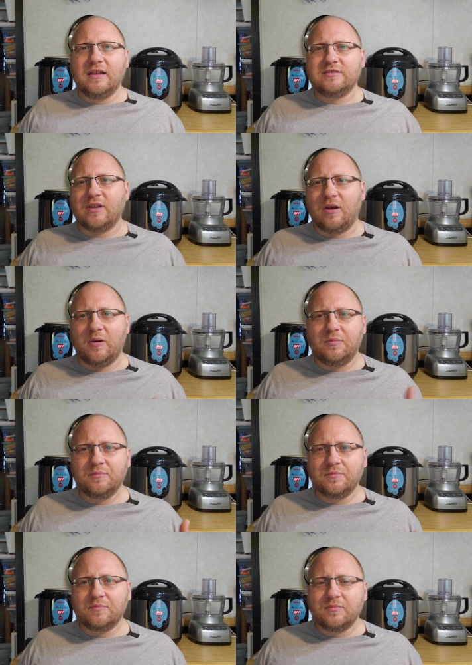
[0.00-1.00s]
So
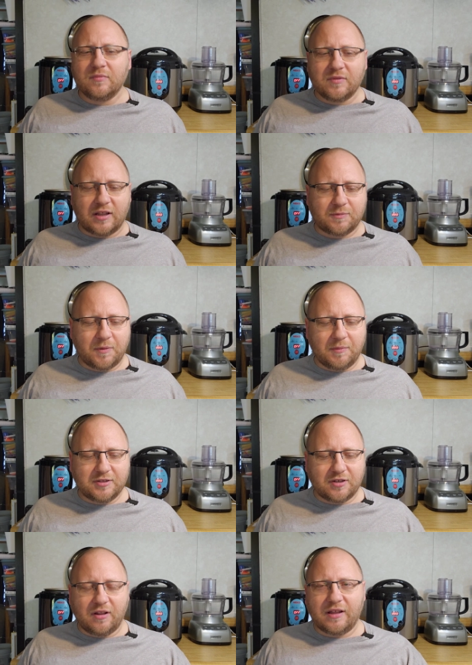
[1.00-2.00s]
that's pretty
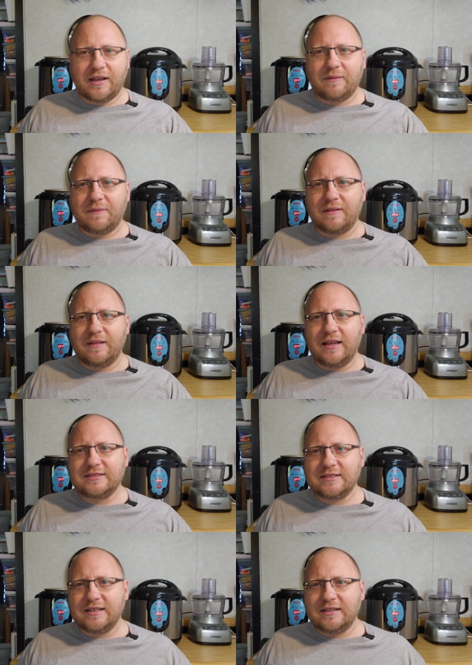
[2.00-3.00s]
much all I got for the
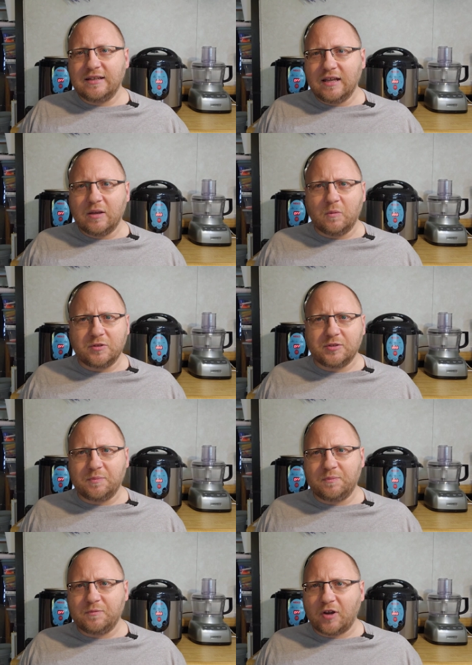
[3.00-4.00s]
lesson. We
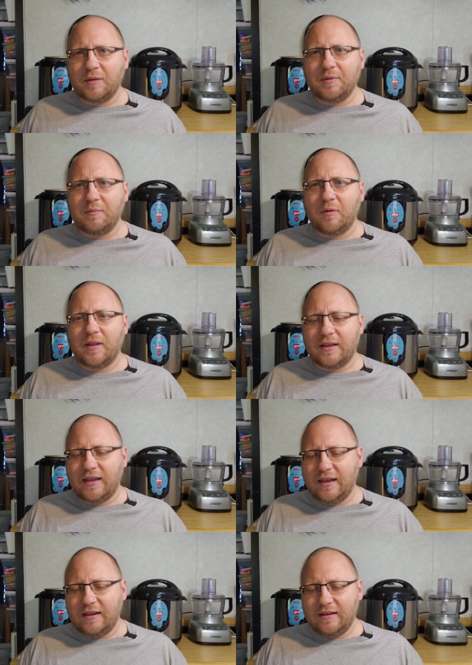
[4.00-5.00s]
should try to be more
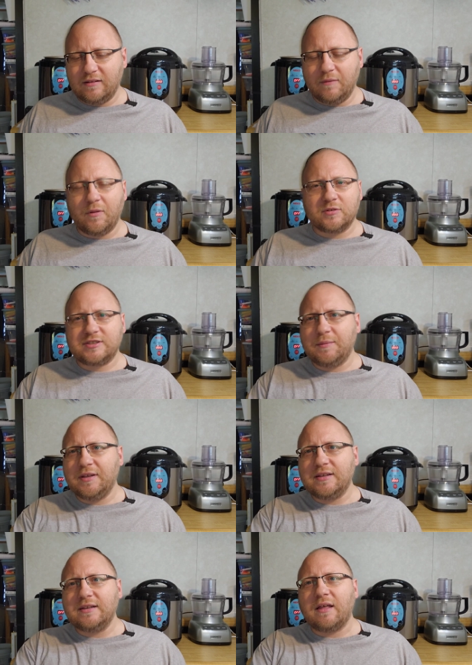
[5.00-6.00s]
like, even though
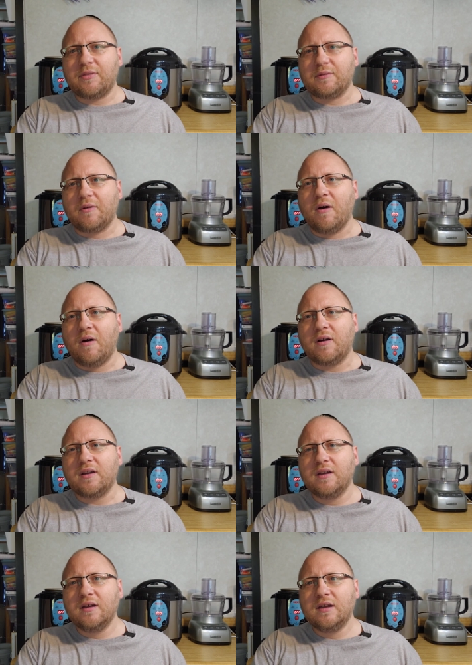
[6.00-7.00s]
Simeon did nothing wrong,